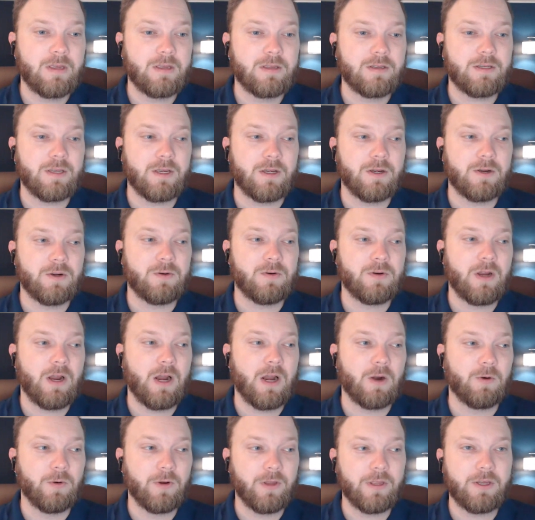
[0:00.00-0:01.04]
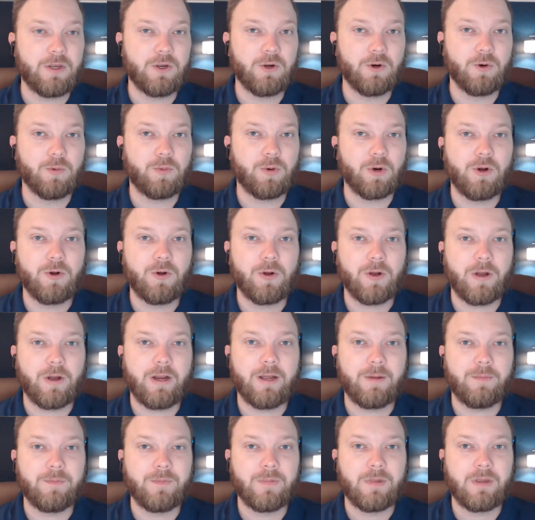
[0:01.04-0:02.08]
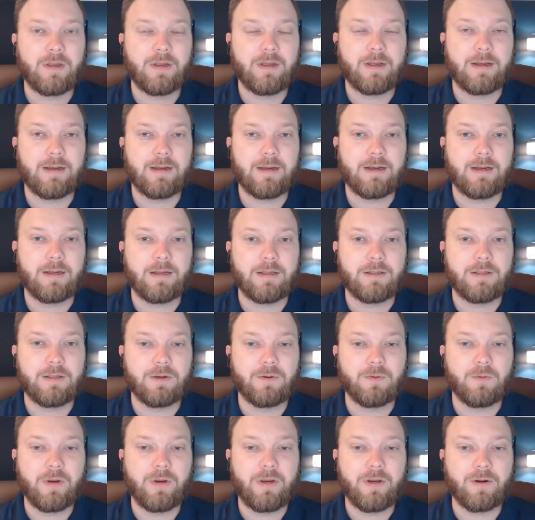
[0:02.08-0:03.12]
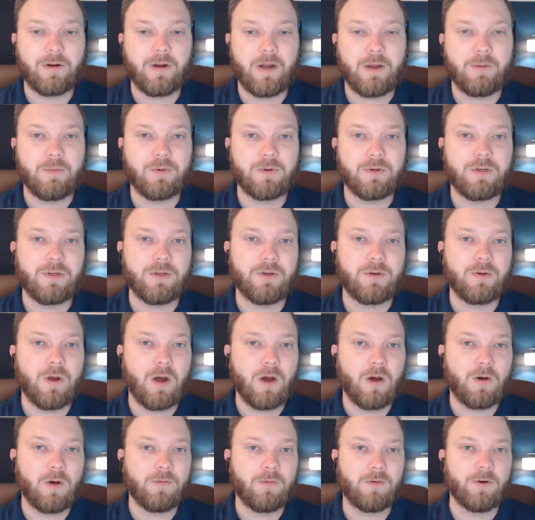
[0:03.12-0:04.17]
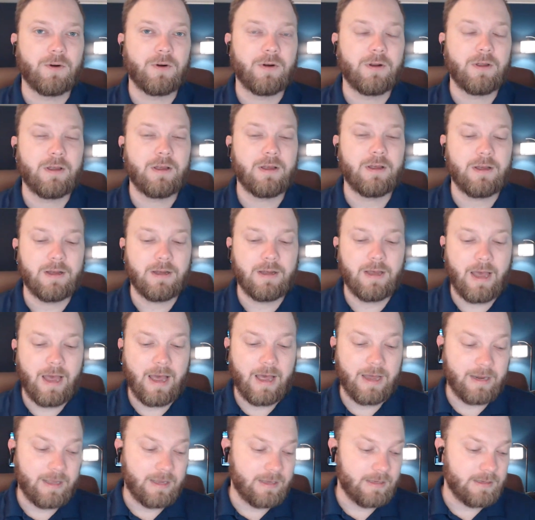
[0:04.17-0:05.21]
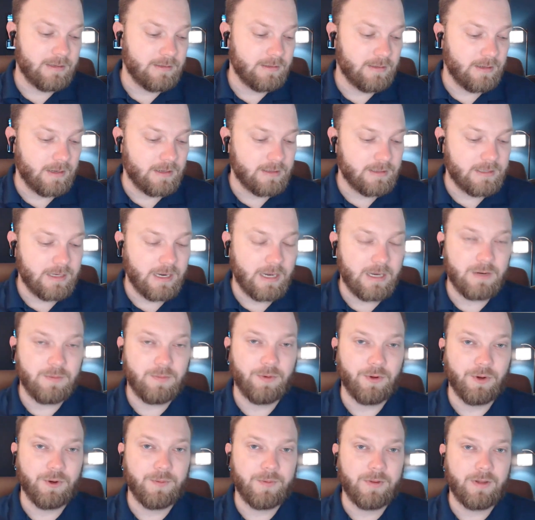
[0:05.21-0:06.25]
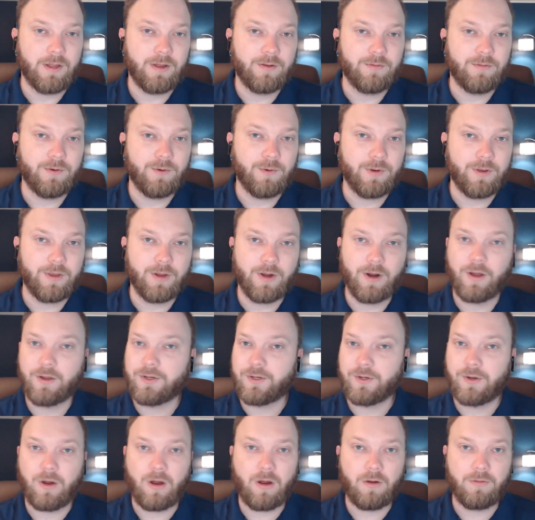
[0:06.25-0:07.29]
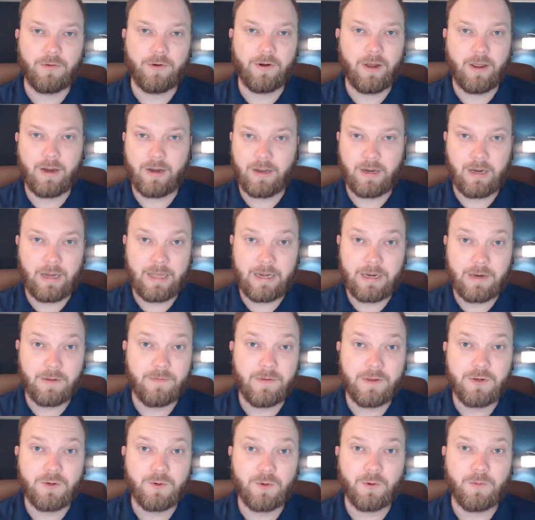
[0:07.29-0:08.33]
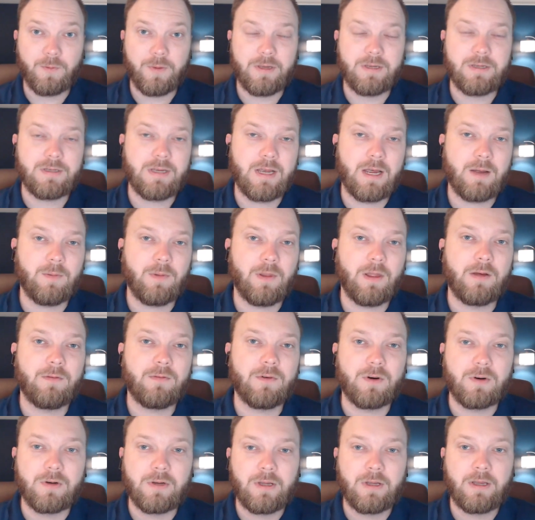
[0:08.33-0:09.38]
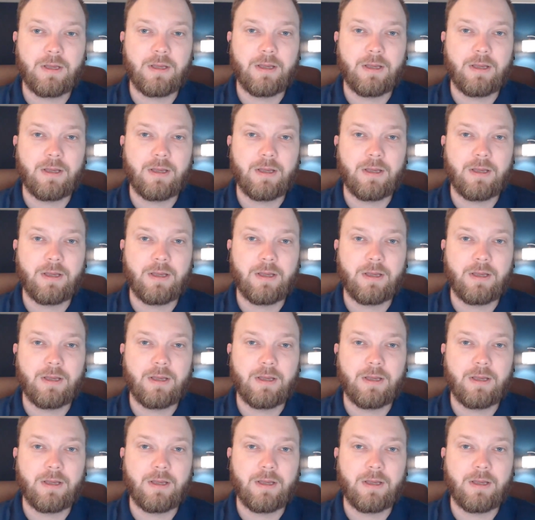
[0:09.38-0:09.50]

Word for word: So a really cool program that we are able to offer at a state deployment level. We can also offer it at an individual PSAP level